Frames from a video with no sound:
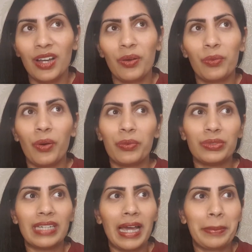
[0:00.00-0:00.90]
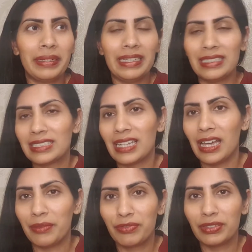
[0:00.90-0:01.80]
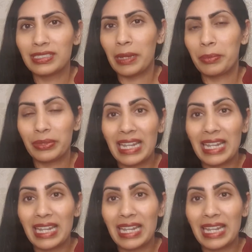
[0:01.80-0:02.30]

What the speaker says: what would happen is, for example,